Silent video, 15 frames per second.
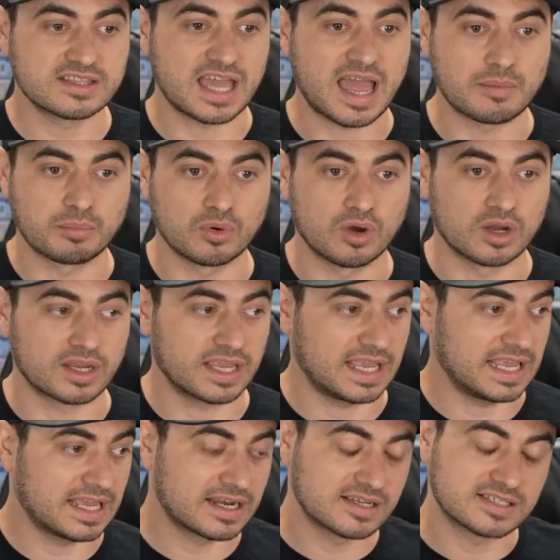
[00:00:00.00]
that book
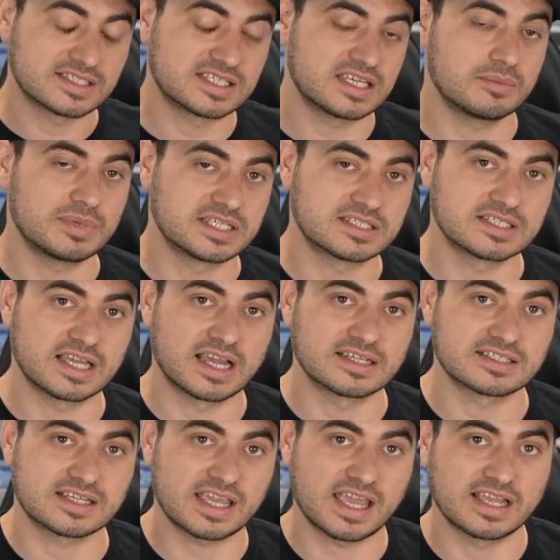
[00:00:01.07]
in a
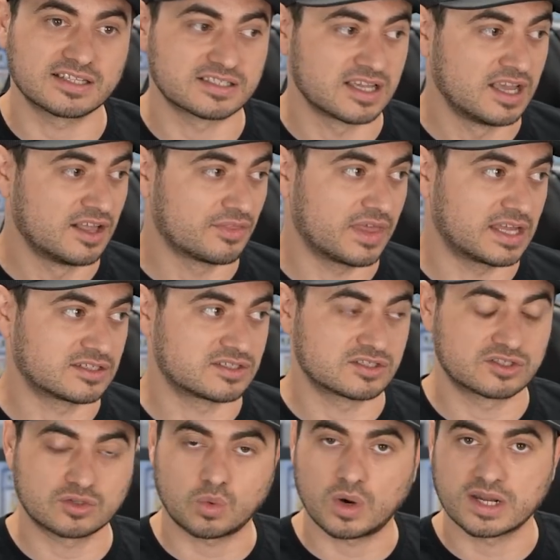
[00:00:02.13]
CBCS case that's
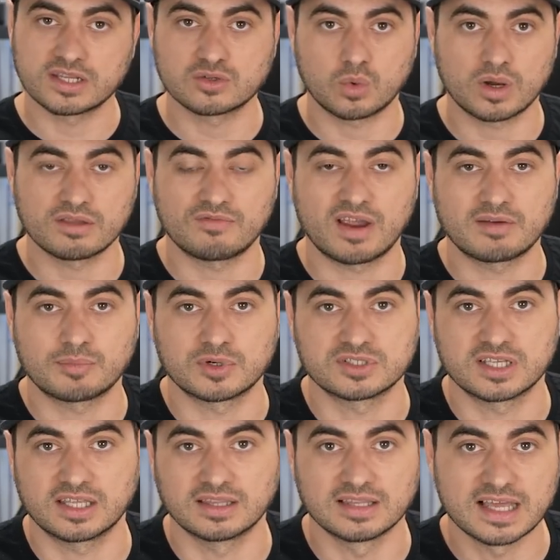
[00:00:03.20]

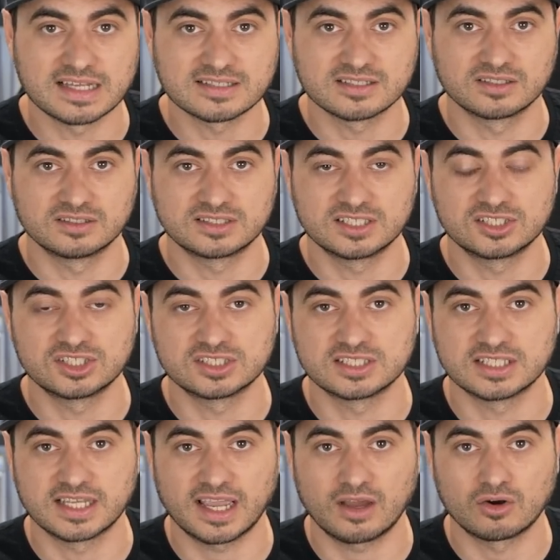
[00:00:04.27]
20-25% less than the
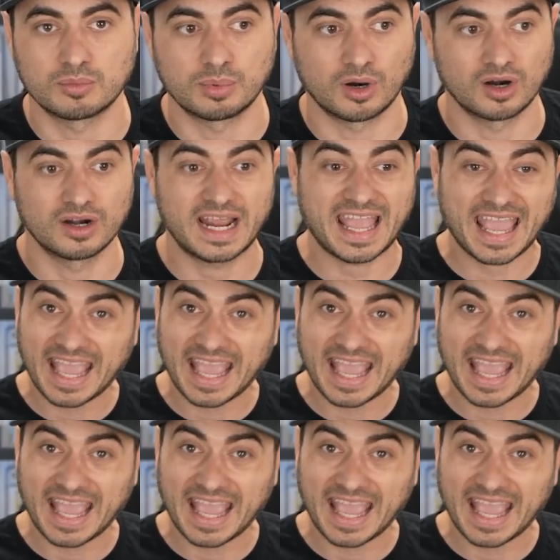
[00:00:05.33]
CGC counterpart,